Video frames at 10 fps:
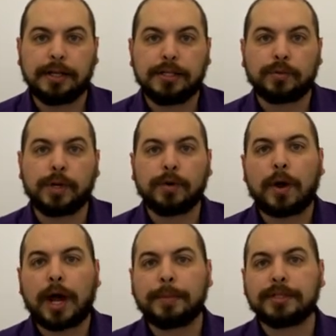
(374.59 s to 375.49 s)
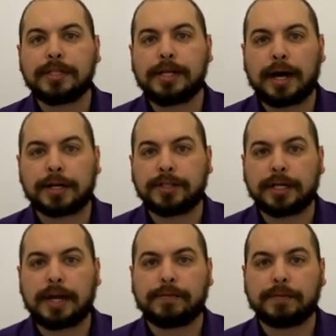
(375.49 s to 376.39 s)
So we don't know how much of the oxygen
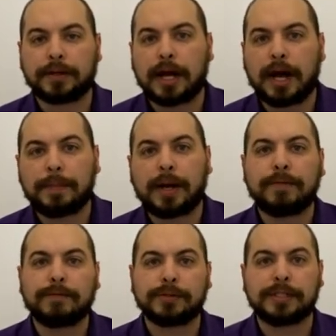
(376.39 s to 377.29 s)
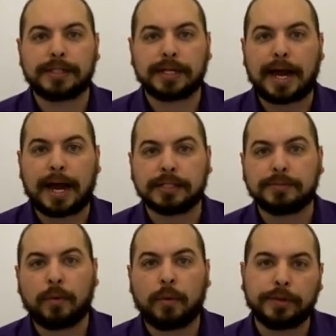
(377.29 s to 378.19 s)
came from the compound versus the gas,
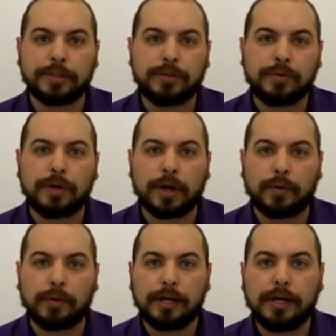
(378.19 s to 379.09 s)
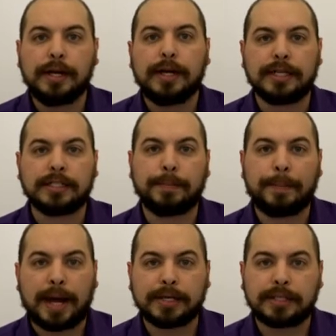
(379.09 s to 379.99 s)
but what we do know is the
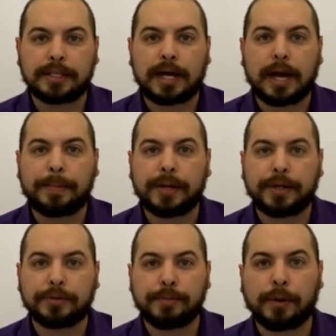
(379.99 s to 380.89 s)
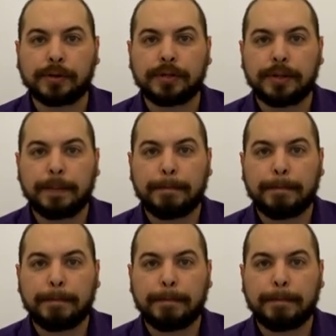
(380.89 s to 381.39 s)
mass of the compound that was burned,